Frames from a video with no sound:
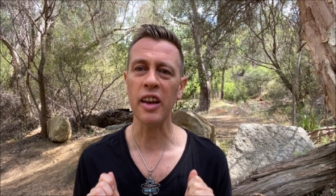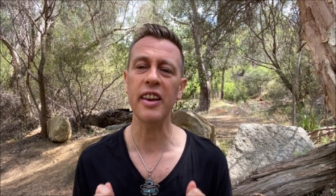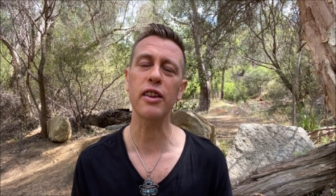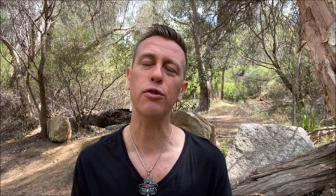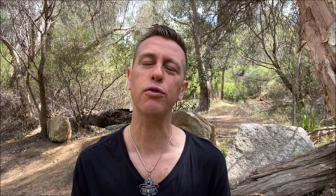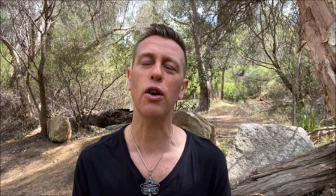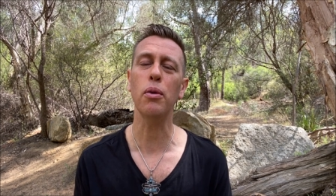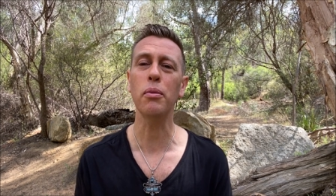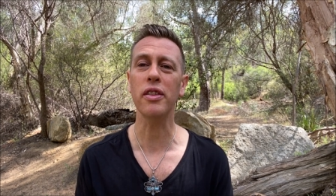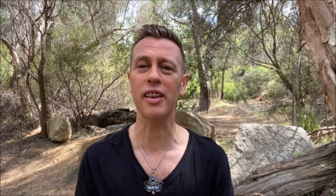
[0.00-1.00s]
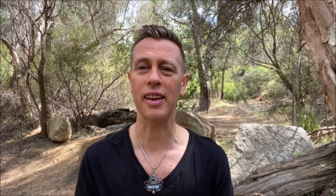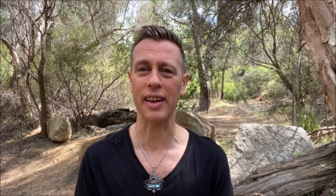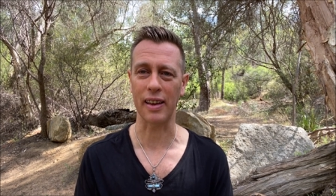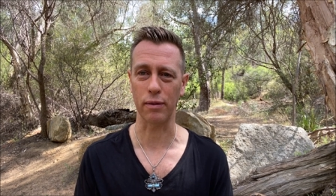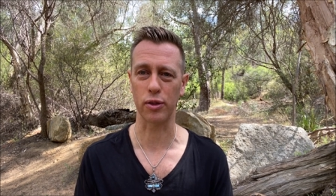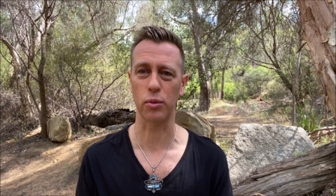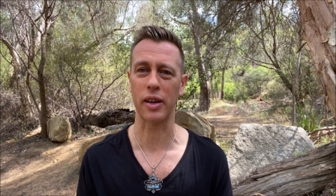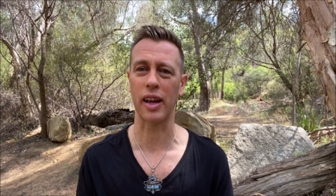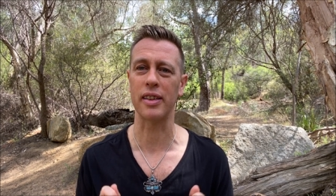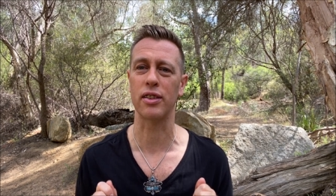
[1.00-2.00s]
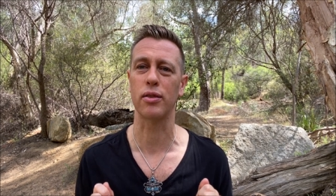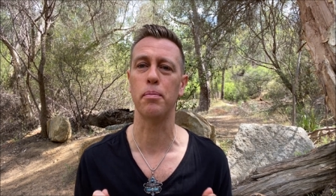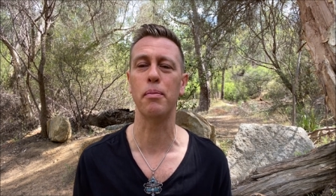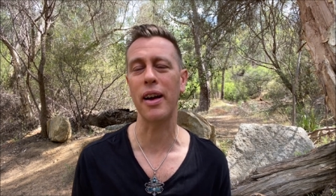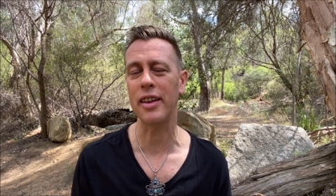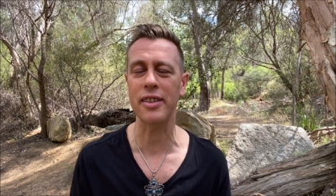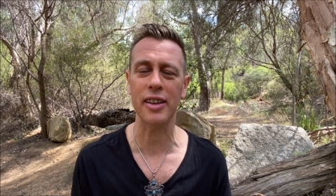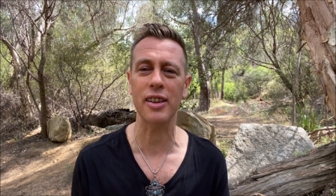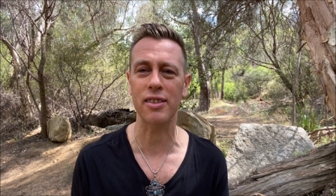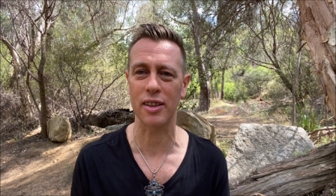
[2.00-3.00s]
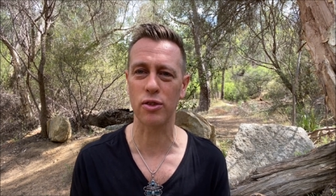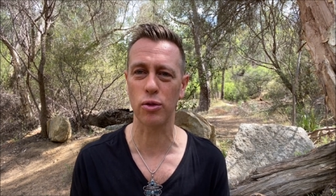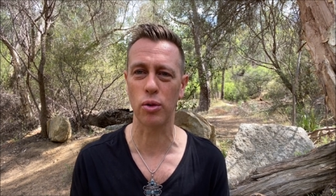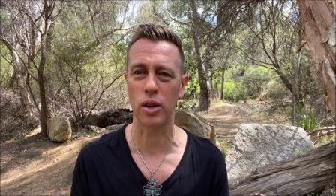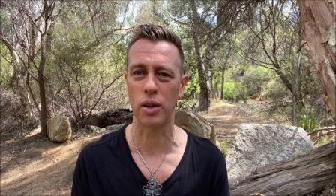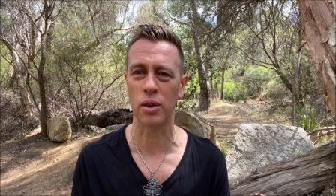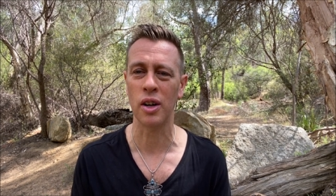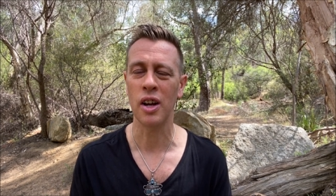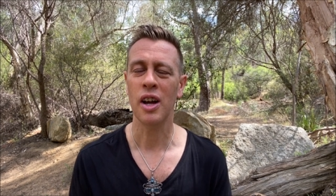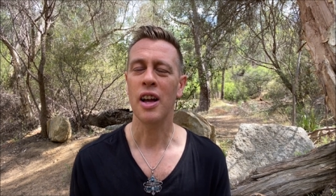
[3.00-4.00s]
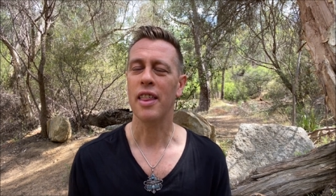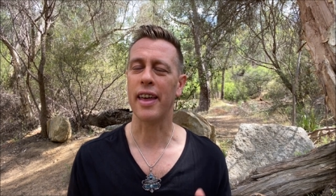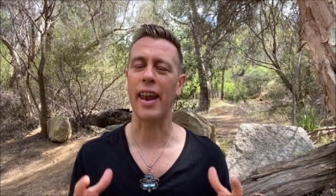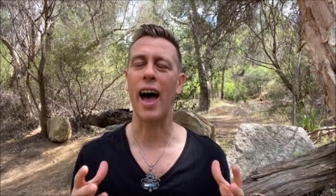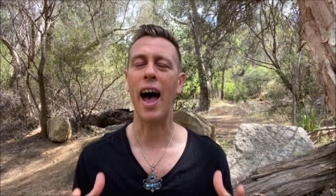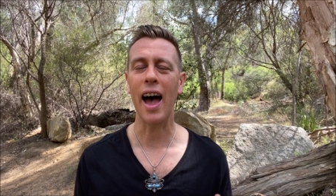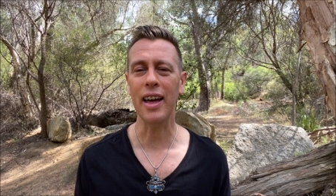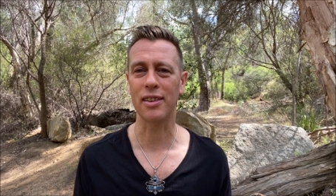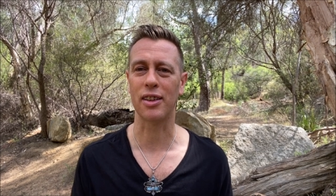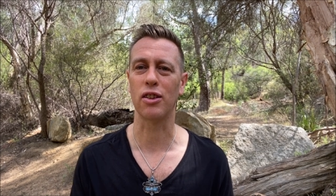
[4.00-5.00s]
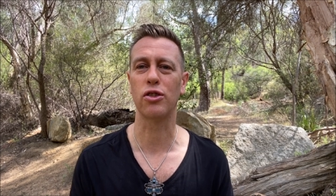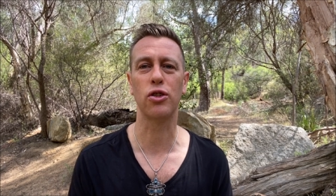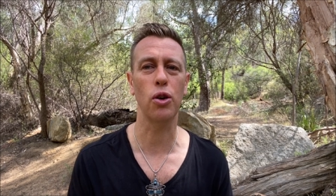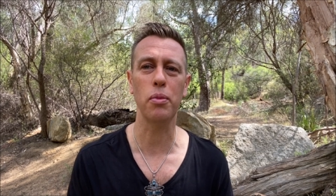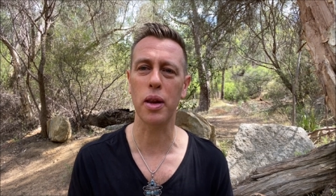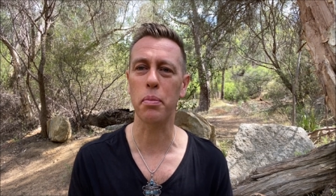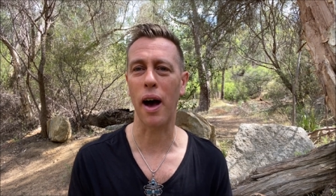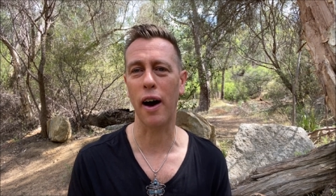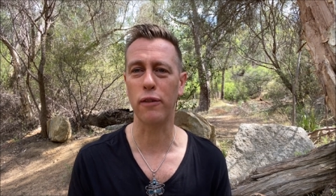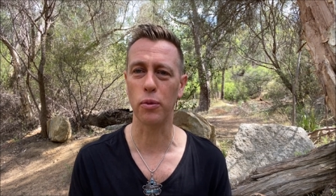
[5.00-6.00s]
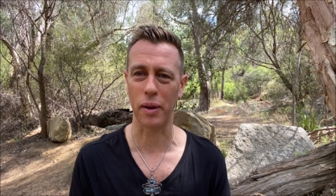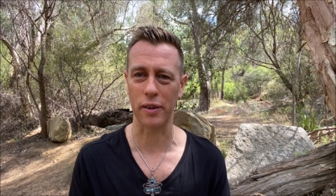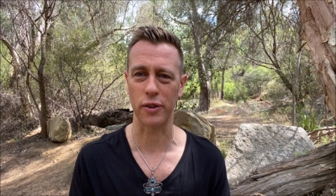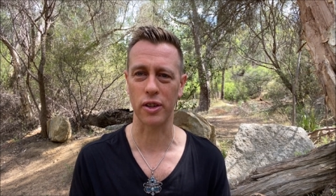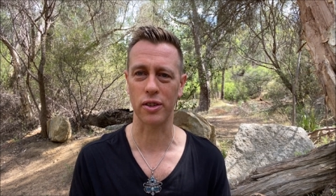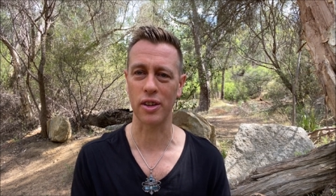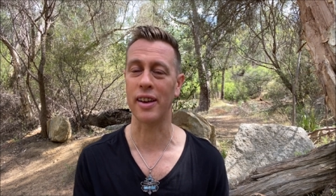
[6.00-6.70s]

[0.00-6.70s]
It is from the leaves that we get this amazing essential oil that has so many powerful benefits.